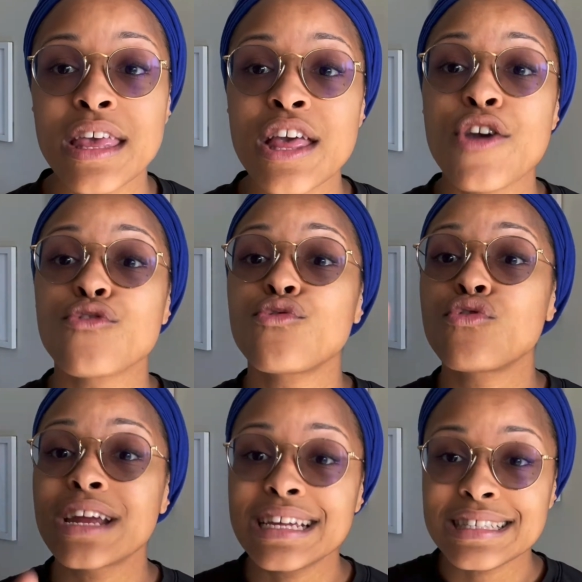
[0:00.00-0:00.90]

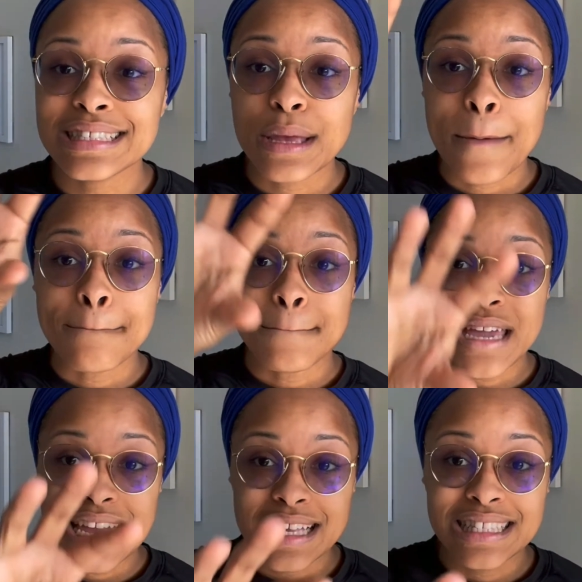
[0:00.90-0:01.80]

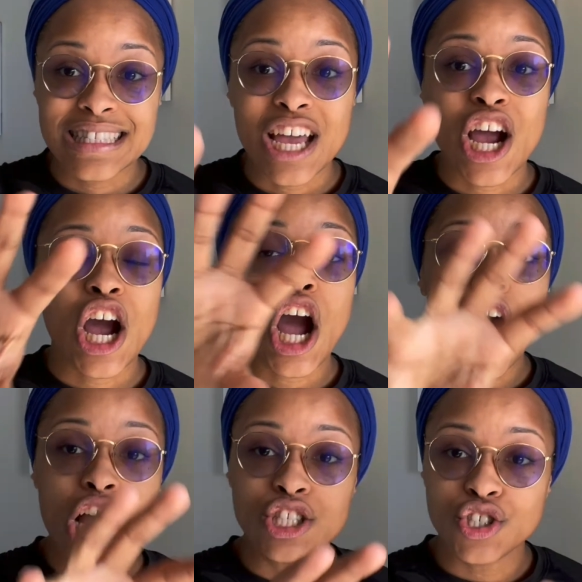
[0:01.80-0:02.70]
Race-based
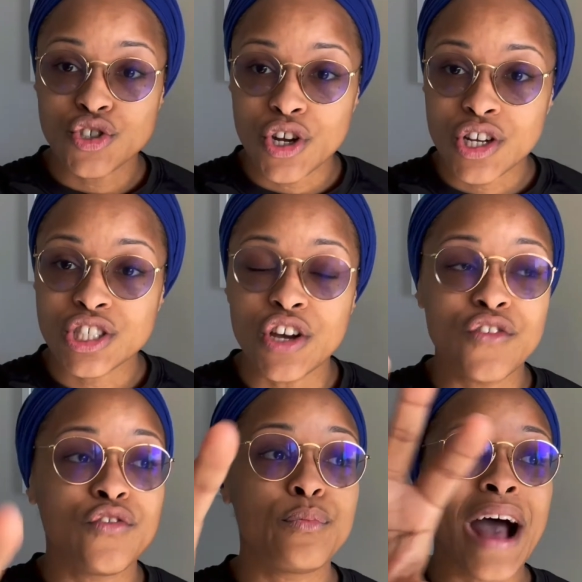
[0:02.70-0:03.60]
construct of
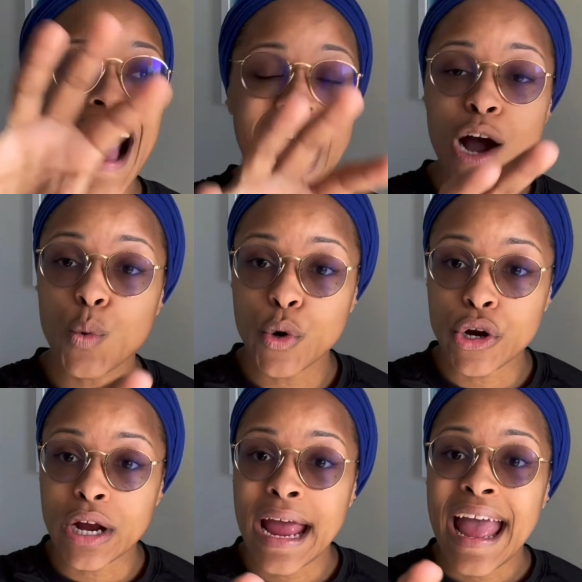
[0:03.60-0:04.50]
power
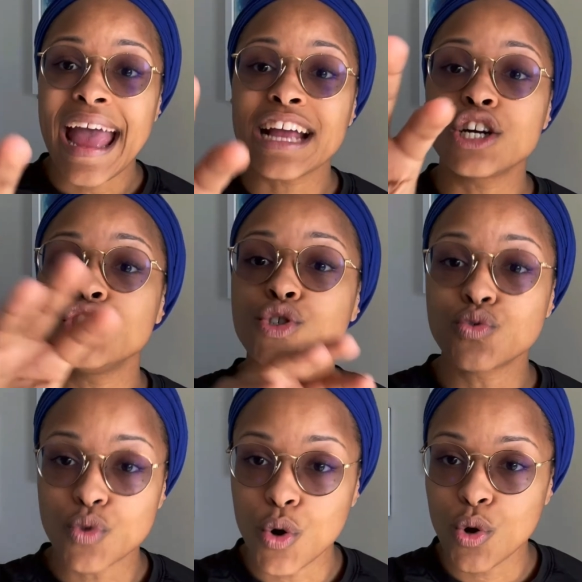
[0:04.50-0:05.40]
and
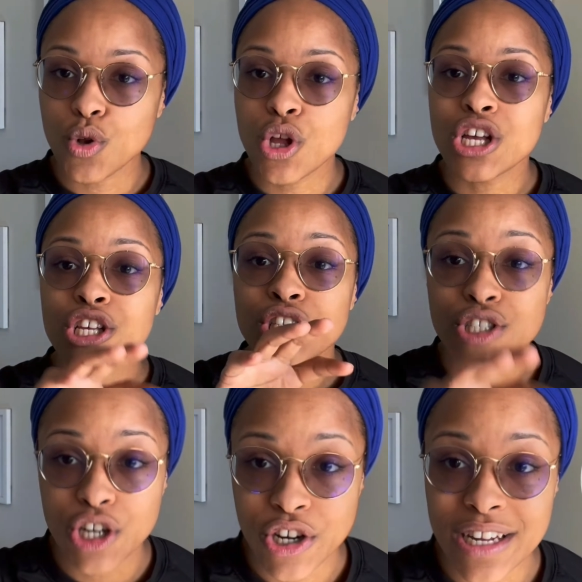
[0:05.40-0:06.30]
control
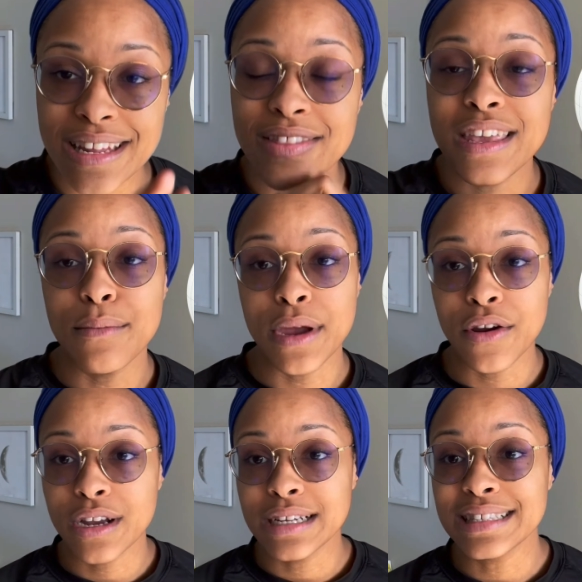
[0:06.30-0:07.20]
started in the
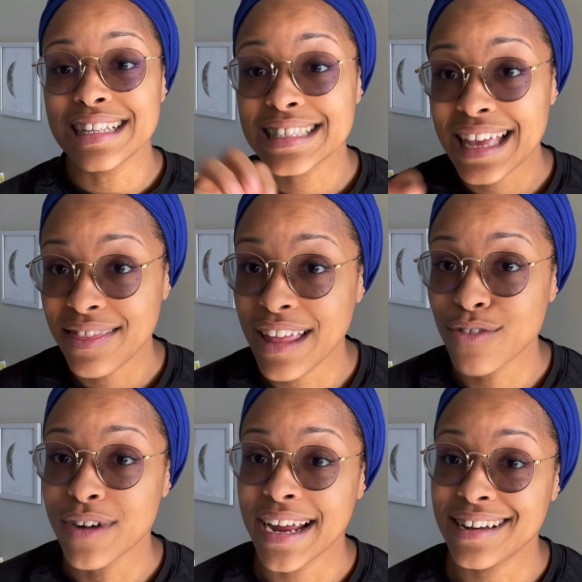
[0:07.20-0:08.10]
Americas. Let's get that
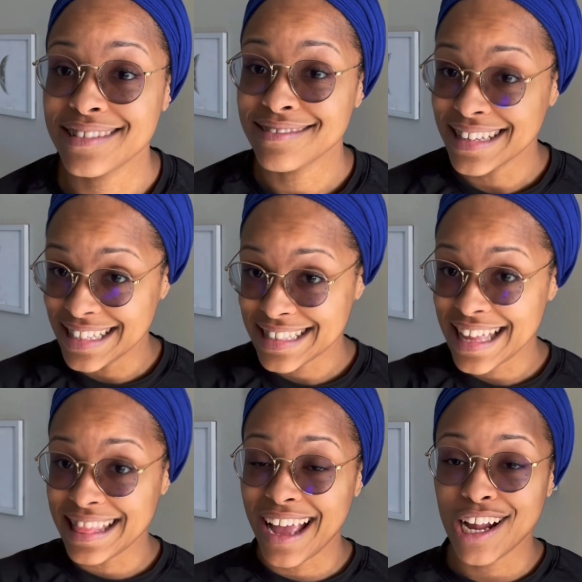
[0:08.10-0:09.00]
right. Let's get
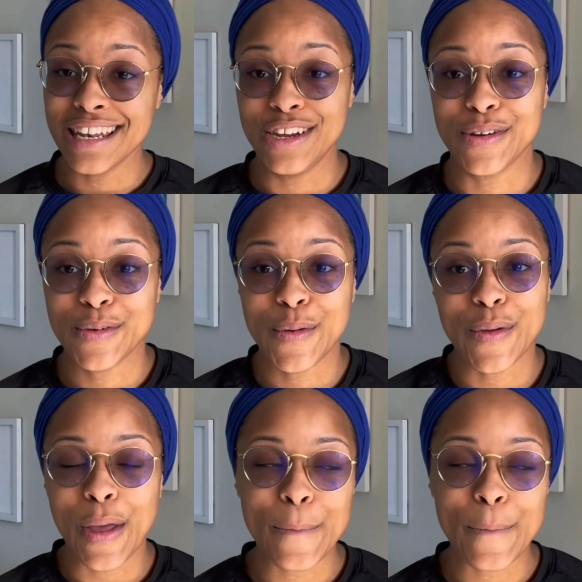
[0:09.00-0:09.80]
that clear, okay?